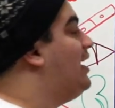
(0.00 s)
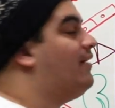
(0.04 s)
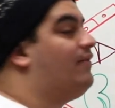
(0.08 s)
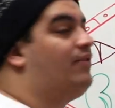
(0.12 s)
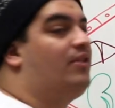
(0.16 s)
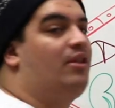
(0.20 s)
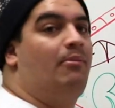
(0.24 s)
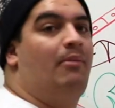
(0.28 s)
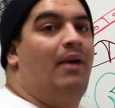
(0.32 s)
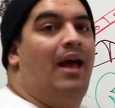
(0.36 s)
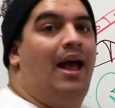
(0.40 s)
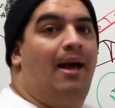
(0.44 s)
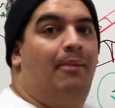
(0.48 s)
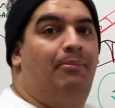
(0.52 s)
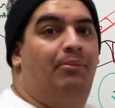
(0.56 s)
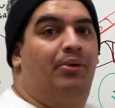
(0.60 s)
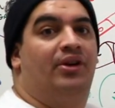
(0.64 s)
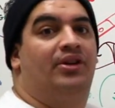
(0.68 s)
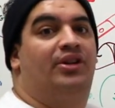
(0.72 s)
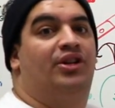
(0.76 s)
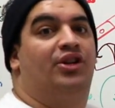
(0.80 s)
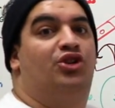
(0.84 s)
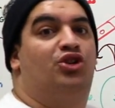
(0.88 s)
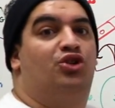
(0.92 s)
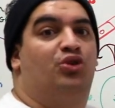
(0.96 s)
give them
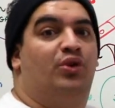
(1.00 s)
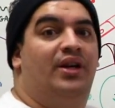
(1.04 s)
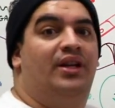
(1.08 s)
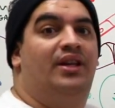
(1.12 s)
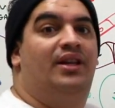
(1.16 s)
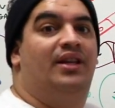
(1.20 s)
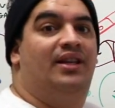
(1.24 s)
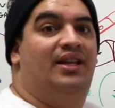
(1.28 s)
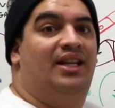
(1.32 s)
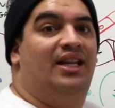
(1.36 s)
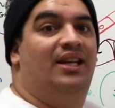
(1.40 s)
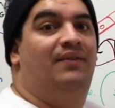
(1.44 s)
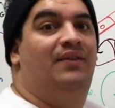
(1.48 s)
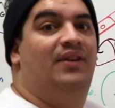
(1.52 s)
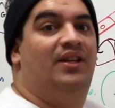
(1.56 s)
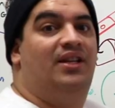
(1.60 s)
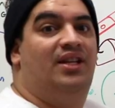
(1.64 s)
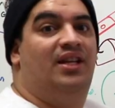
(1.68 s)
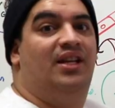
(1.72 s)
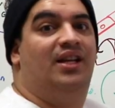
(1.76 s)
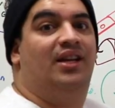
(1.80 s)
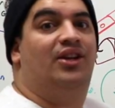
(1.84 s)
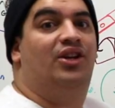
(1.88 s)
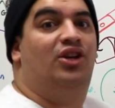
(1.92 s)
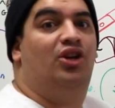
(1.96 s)
heparin to treat the
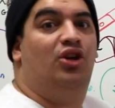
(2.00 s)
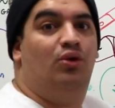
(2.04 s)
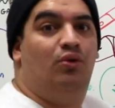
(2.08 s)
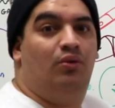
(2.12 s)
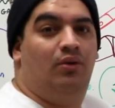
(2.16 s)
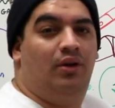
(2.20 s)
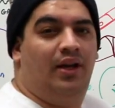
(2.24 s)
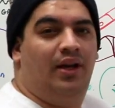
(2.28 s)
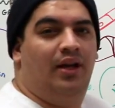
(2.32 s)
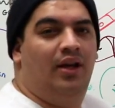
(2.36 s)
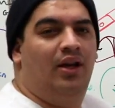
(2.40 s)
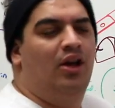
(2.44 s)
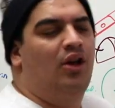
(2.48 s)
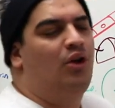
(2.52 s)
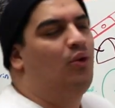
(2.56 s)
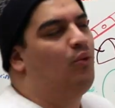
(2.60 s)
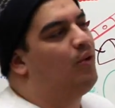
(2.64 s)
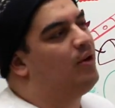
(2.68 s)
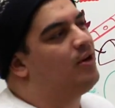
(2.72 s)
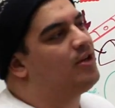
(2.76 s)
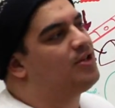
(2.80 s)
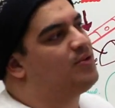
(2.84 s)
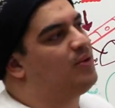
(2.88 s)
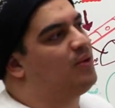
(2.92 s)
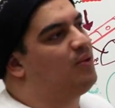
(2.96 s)
DVT acutely.
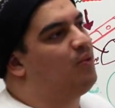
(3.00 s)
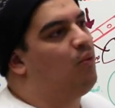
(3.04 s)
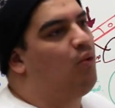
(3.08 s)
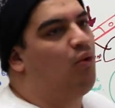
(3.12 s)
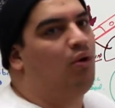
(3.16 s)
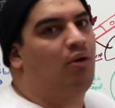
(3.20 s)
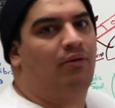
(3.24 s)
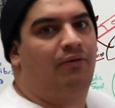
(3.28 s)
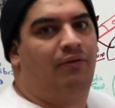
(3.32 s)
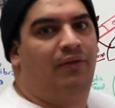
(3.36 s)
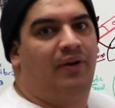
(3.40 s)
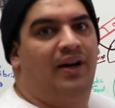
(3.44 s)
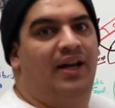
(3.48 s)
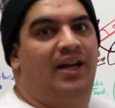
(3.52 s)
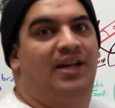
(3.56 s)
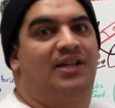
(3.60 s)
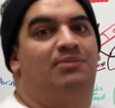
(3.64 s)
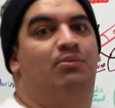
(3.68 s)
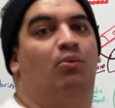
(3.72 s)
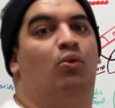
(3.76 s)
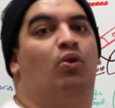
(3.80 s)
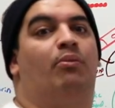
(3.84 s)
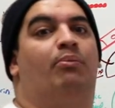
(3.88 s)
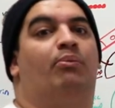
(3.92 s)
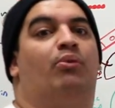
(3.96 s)
Whereas with warfarin,
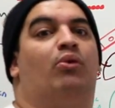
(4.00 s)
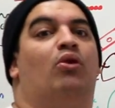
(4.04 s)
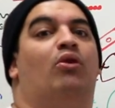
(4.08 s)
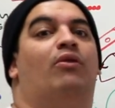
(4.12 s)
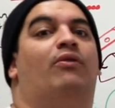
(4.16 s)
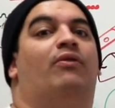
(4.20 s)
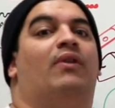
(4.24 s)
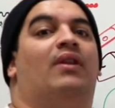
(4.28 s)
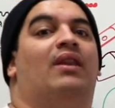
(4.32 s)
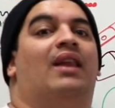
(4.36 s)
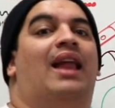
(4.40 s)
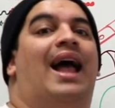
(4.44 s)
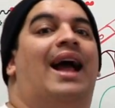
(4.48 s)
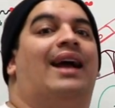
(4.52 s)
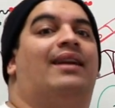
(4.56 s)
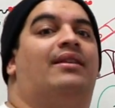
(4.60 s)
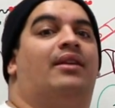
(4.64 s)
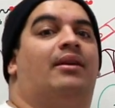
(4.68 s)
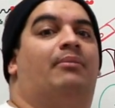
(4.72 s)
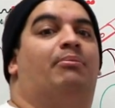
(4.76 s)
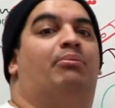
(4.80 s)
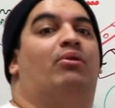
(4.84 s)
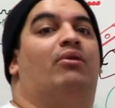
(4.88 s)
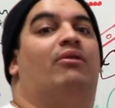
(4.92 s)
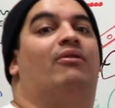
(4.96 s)
it's more
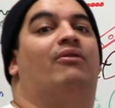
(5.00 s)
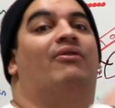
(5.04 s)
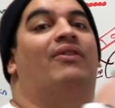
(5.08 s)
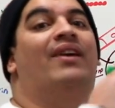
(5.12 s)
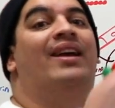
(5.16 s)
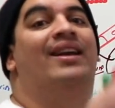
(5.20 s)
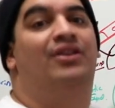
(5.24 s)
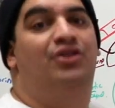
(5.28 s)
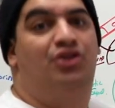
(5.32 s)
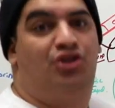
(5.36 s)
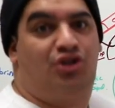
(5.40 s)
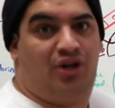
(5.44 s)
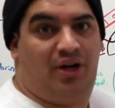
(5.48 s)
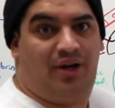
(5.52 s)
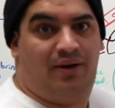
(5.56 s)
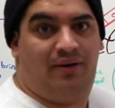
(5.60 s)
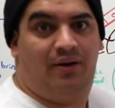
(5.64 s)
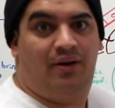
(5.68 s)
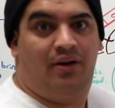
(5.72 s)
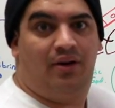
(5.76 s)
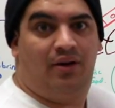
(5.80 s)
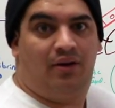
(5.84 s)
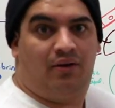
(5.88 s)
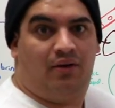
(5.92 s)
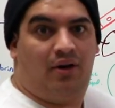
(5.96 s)
prophylactic prevention,
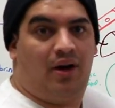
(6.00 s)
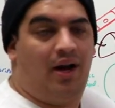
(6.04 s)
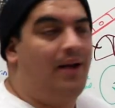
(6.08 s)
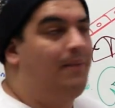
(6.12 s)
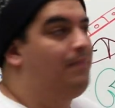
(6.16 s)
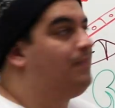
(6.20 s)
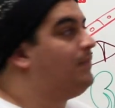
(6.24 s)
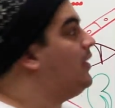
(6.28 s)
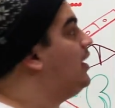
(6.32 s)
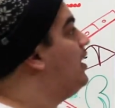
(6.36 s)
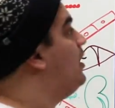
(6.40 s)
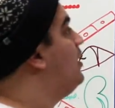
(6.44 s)
right?